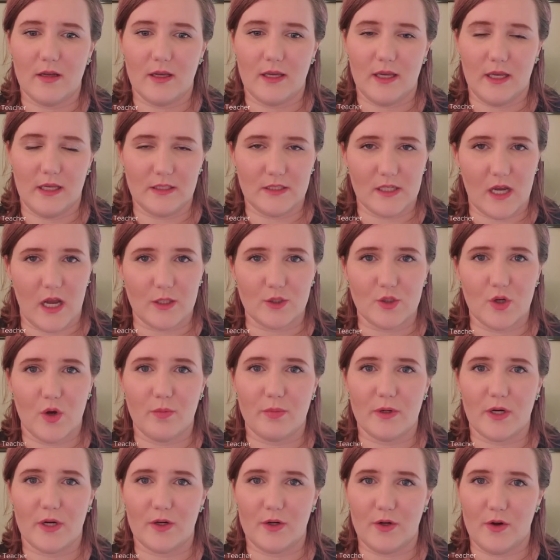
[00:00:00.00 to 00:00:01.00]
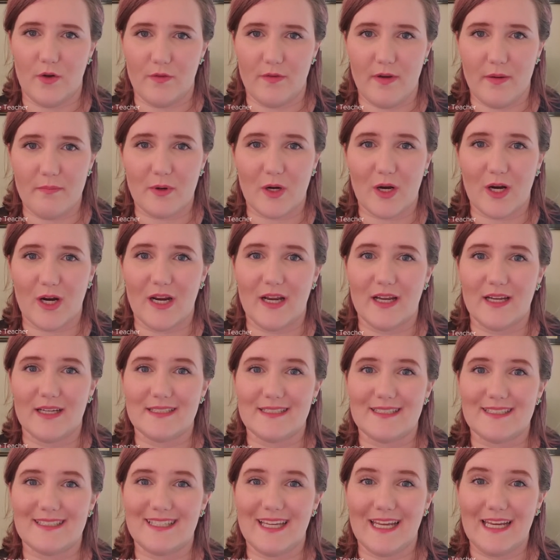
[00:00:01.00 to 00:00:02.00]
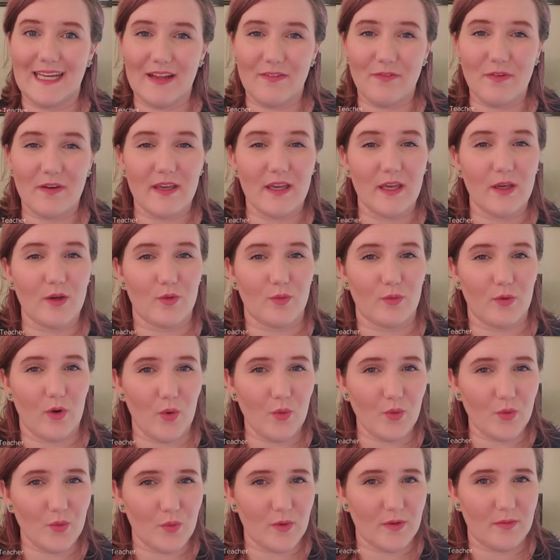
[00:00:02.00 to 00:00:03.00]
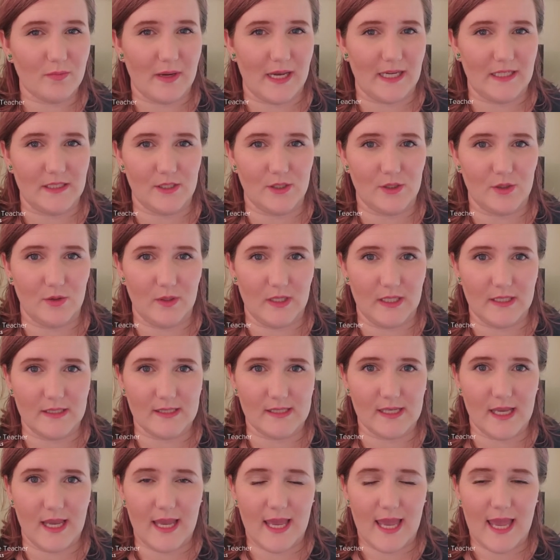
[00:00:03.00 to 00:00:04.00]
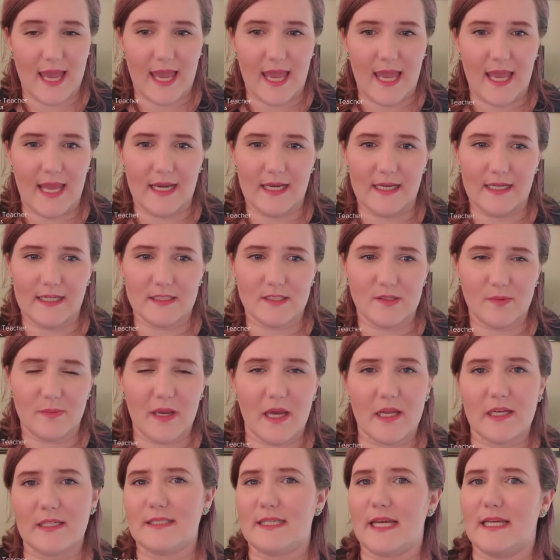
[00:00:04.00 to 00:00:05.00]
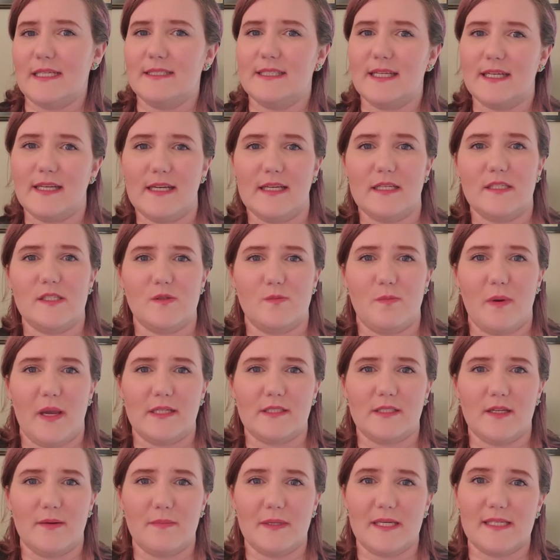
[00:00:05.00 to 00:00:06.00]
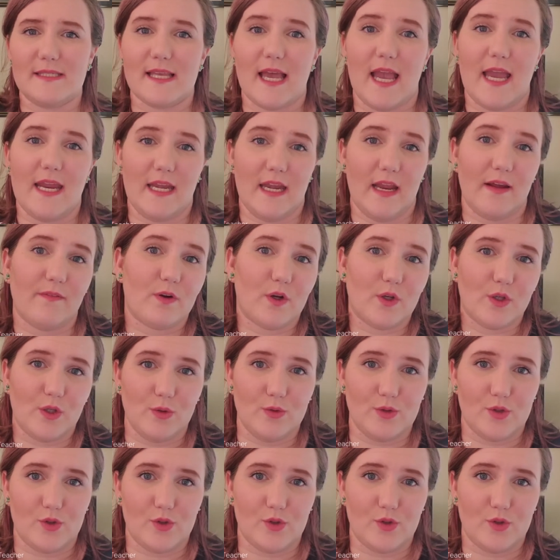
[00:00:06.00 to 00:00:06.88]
into October, November, significant growth with my students. And to be honest, I didn't expect it because I had never used